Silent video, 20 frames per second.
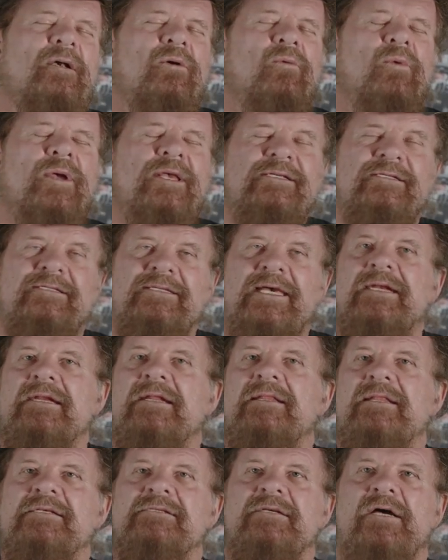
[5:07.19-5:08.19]
We send
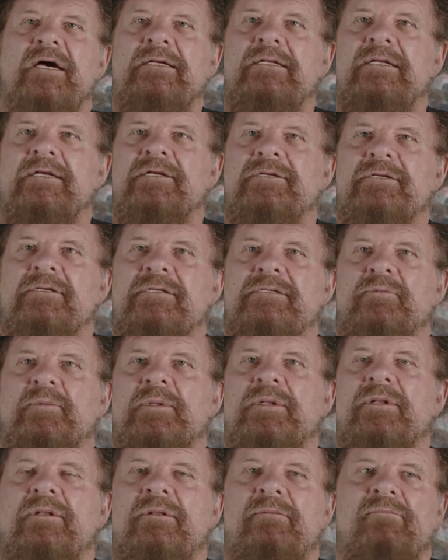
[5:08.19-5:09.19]
in these auditions.
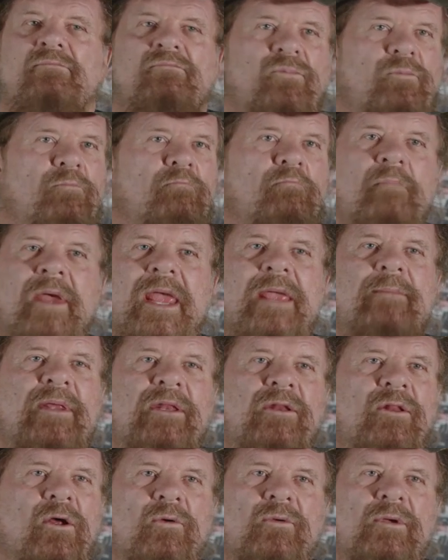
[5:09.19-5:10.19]
We maybe
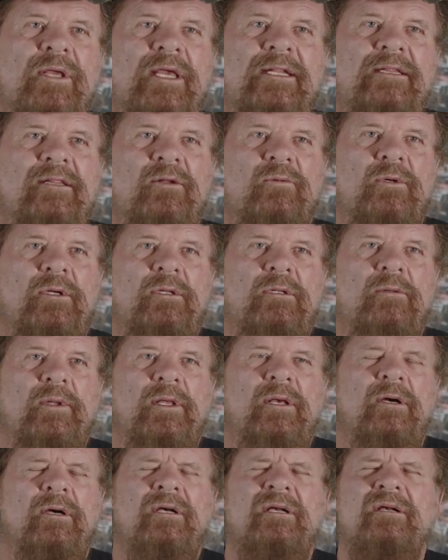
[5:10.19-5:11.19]
don't get the role. We
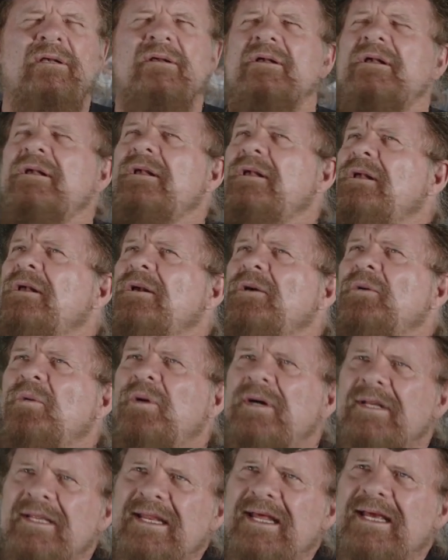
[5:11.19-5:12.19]
go,
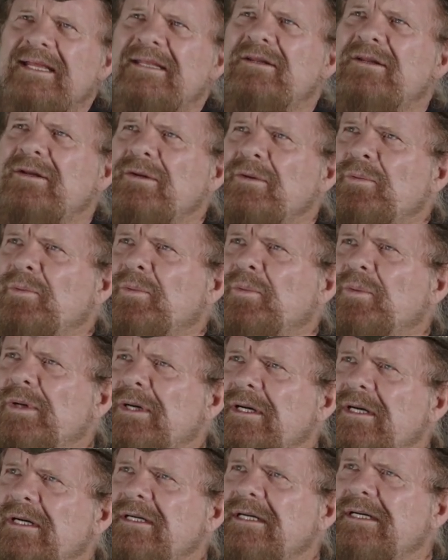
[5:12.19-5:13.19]
what did I do
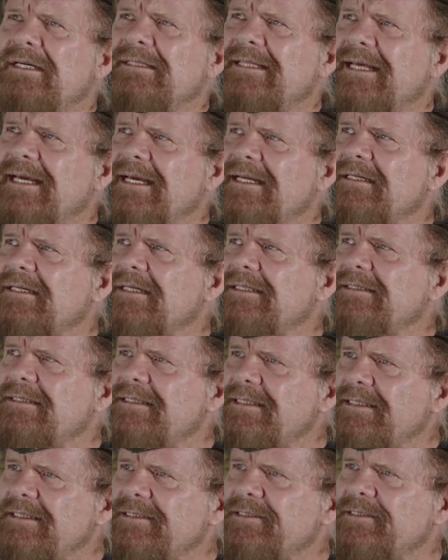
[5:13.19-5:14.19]
wrong on that
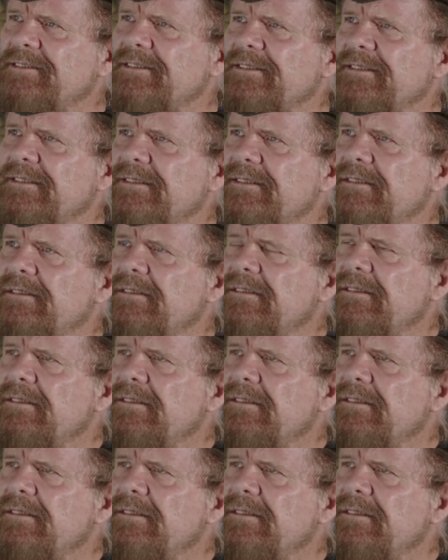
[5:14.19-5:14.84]
audition?